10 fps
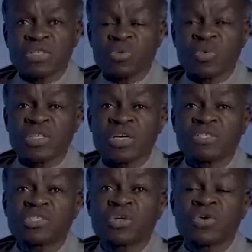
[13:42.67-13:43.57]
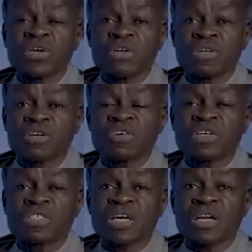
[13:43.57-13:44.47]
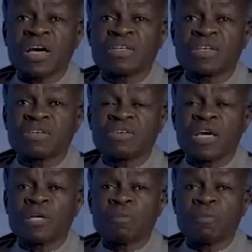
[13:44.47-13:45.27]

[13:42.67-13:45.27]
that we then saw in the transatlantic trade.